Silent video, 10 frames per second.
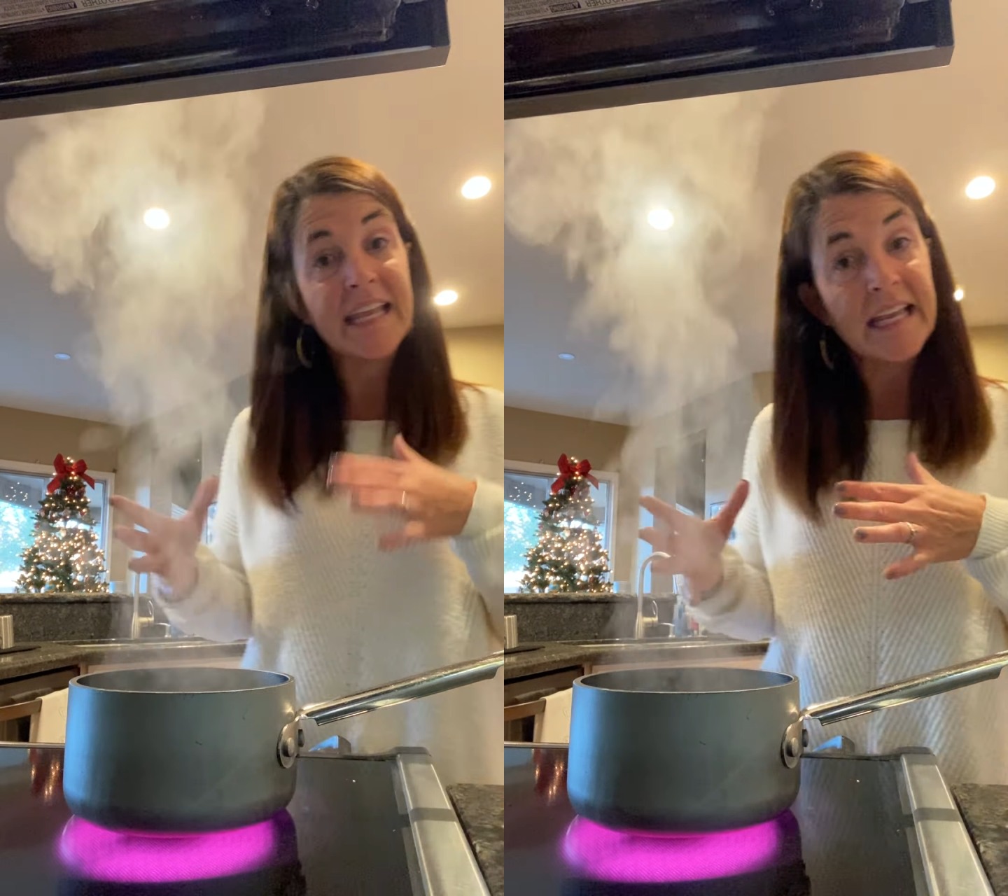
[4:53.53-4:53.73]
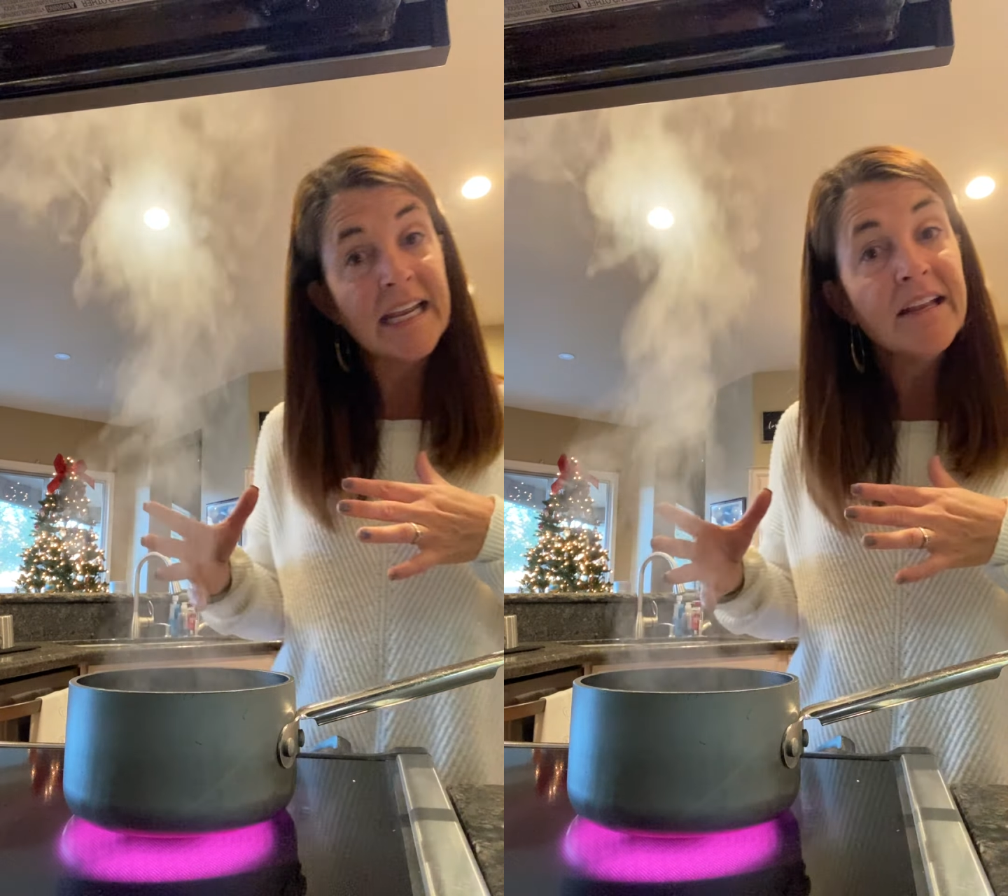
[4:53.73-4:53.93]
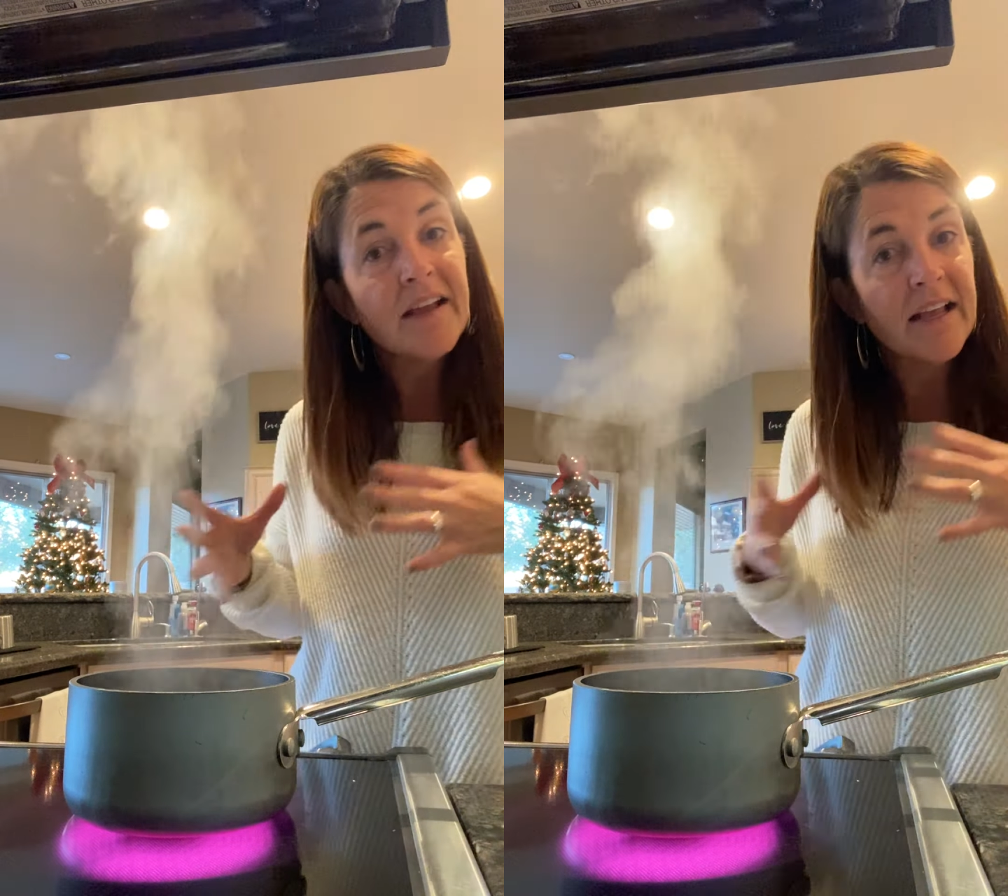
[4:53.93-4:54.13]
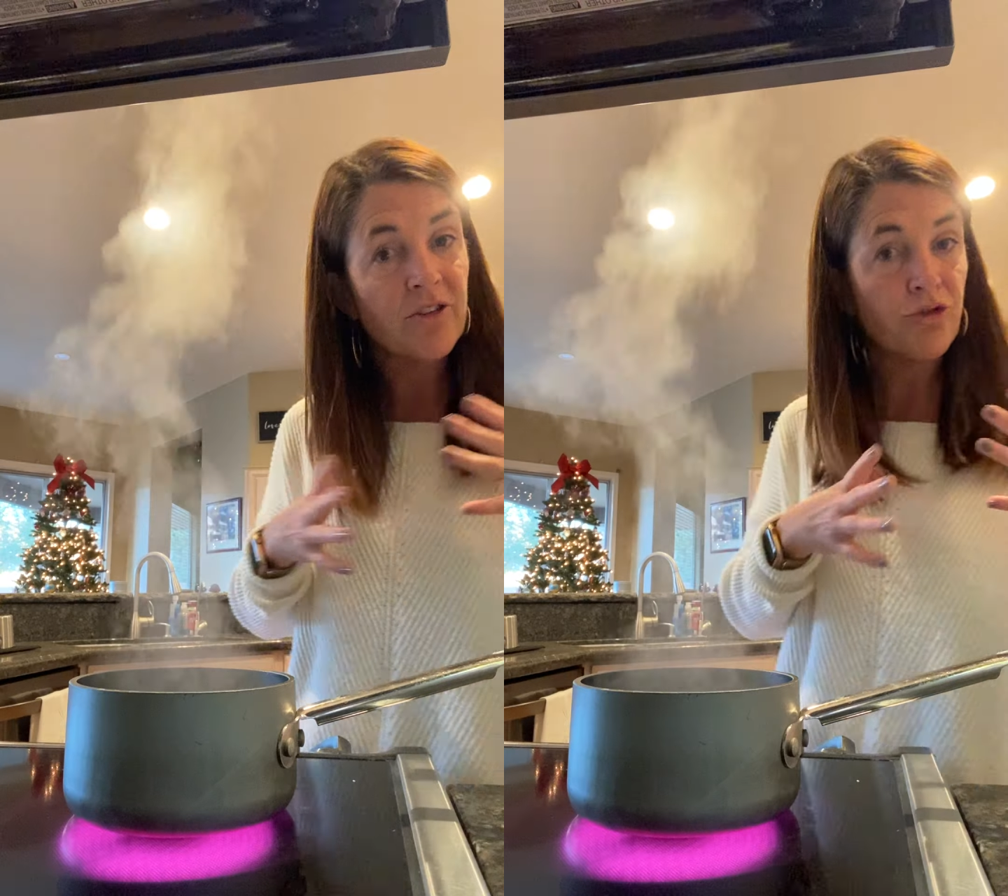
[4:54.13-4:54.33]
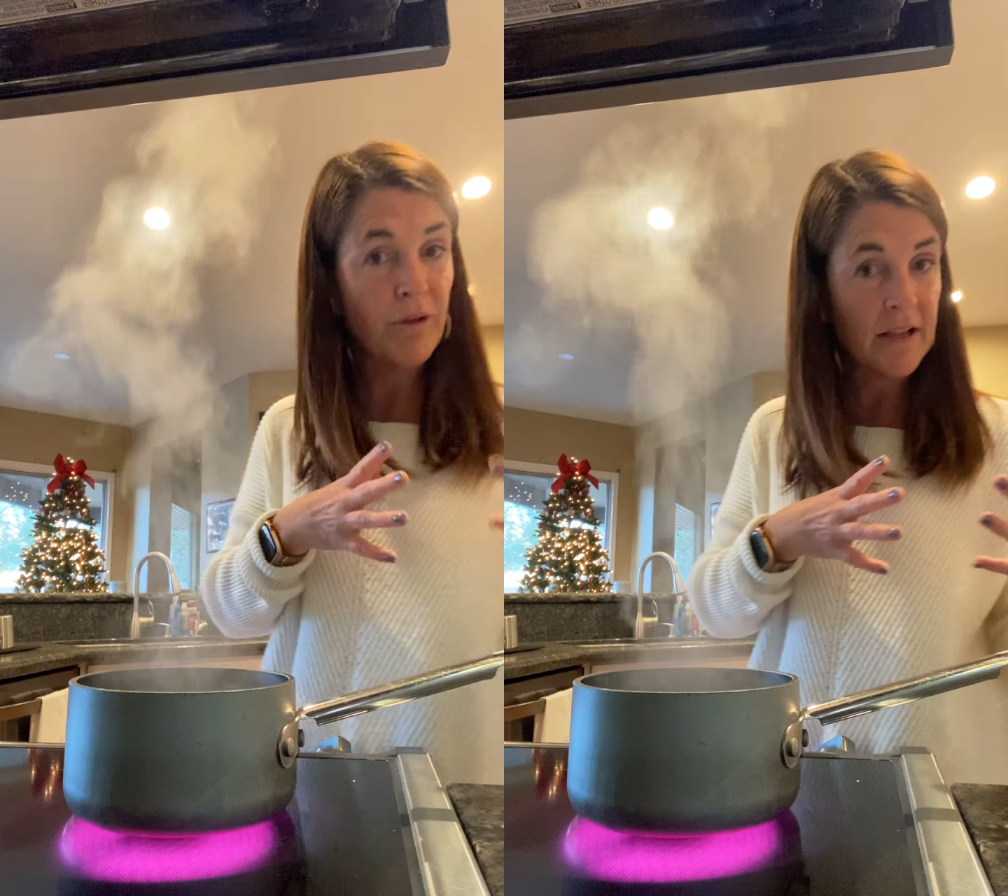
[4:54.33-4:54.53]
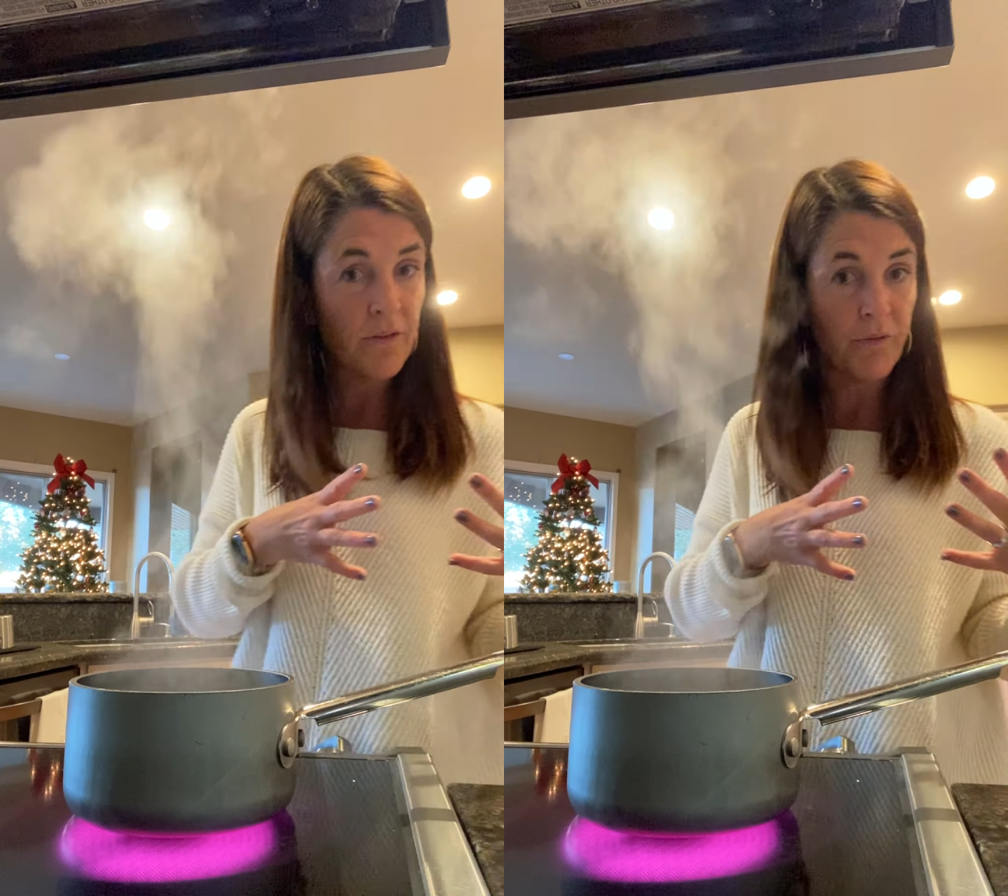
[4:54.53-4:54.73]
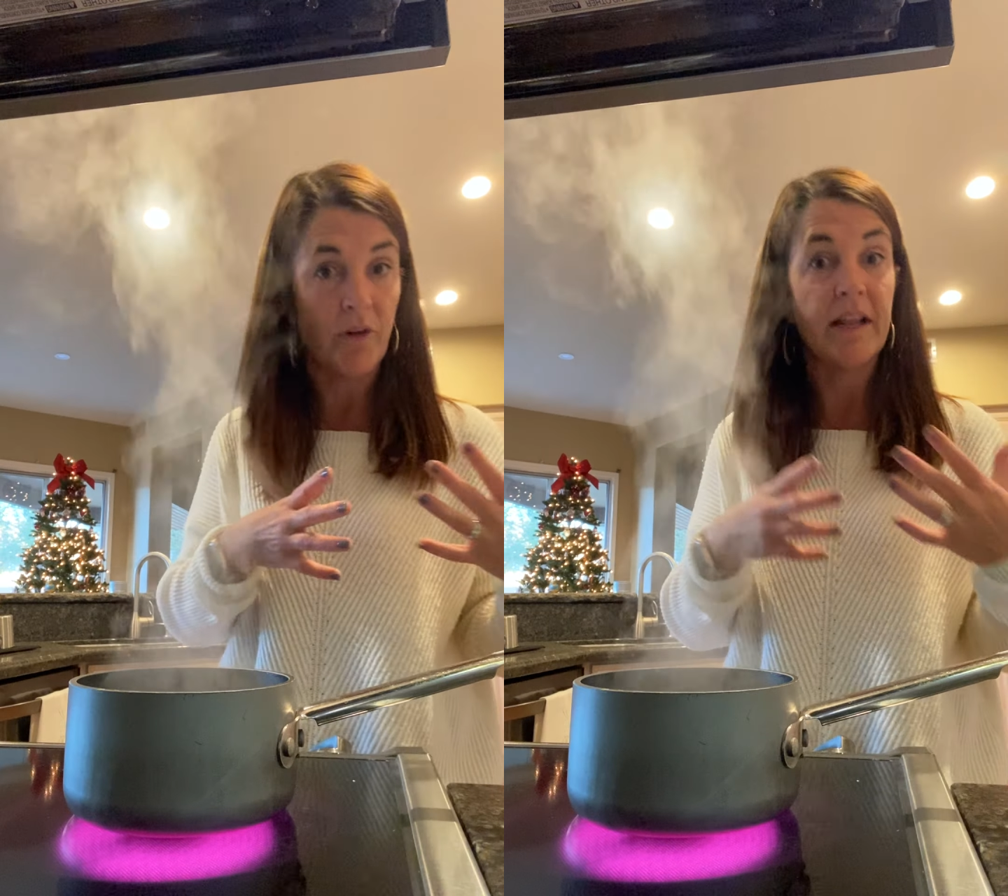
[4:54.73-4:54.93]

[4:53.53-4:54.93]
heat is transferred.